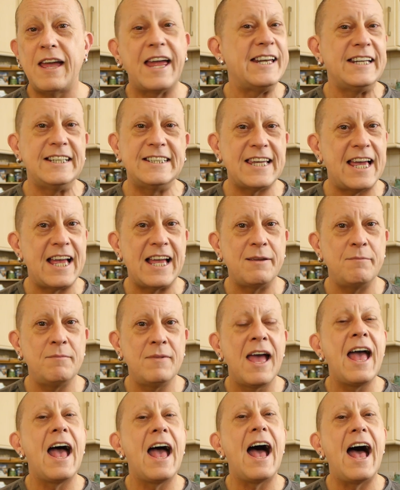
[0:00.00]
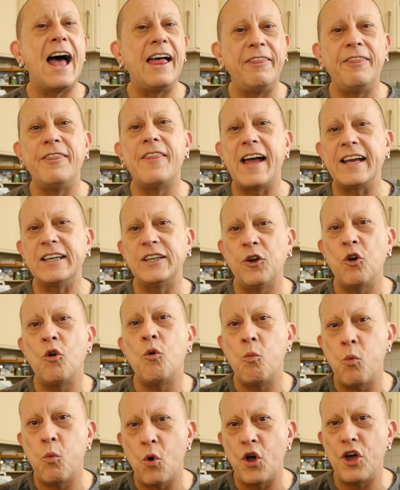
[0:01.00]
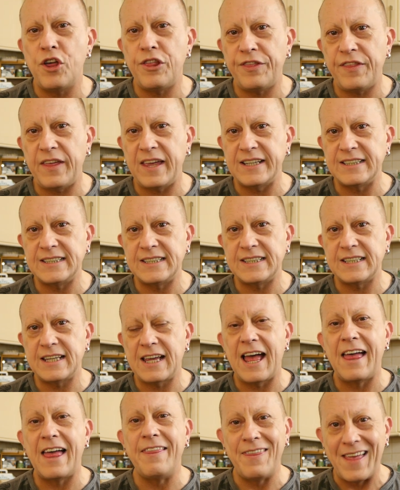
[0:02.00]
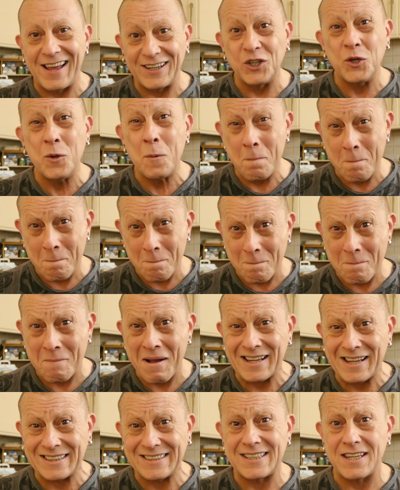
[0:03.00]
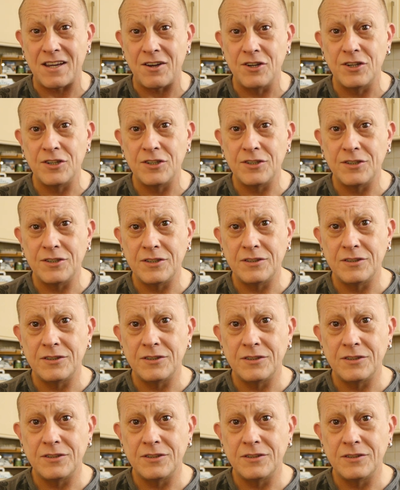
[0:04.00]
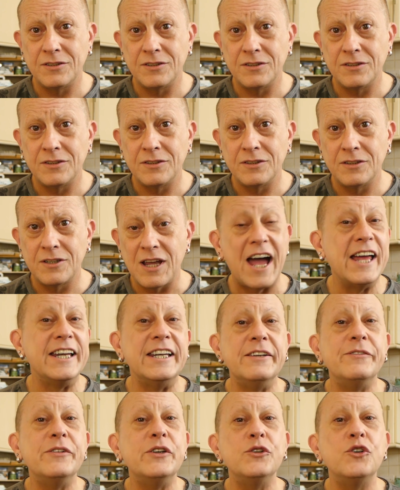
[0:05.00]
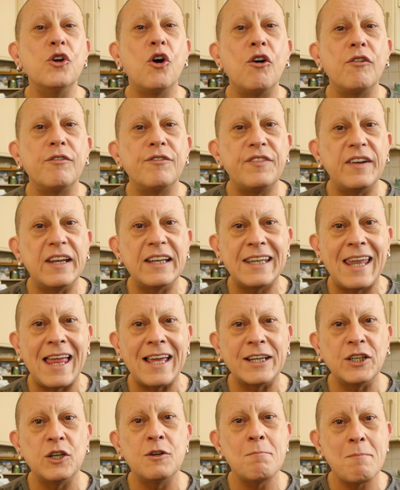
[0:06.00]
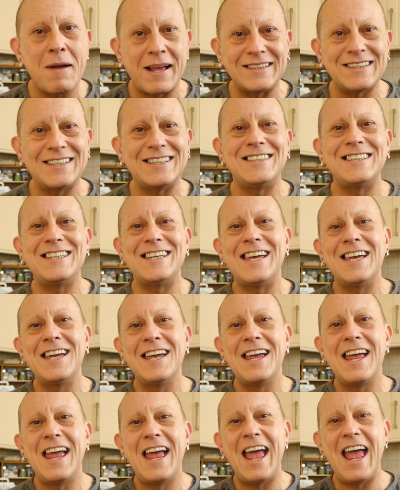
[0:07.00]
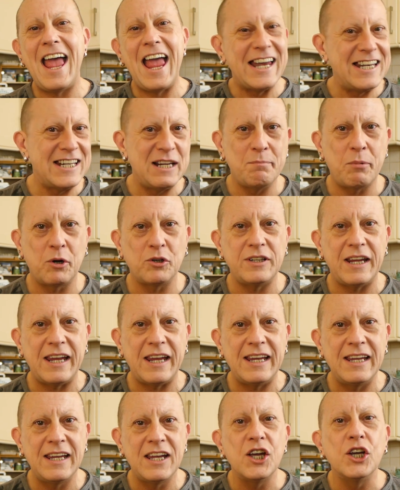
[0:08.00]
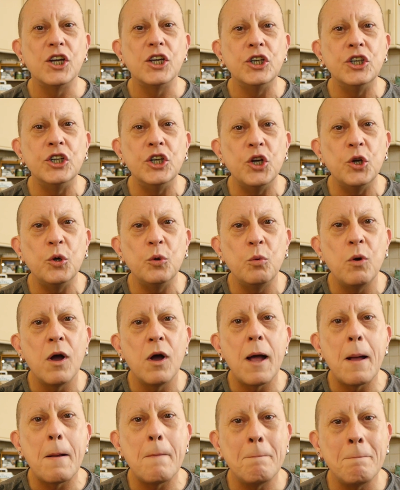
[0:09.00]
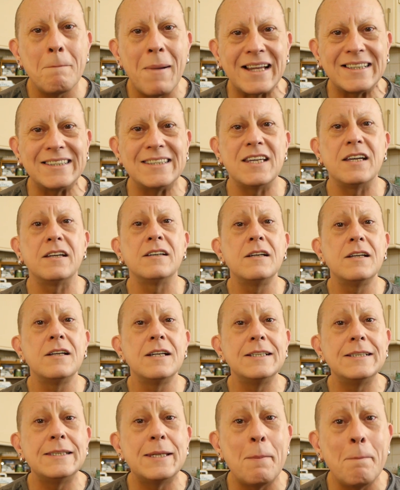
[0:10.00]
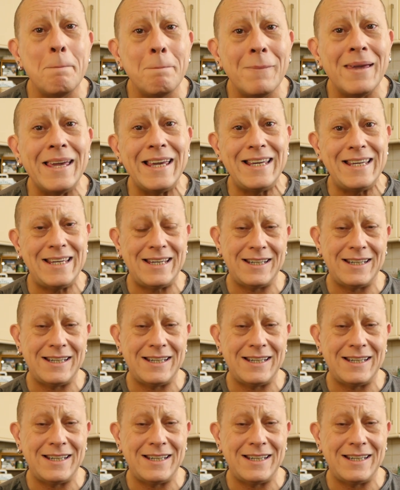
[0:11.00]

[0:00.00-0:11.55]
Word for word: anytime and that you're worth it and that you matter. And if you don't feel like you matter to anybody, you matter to me.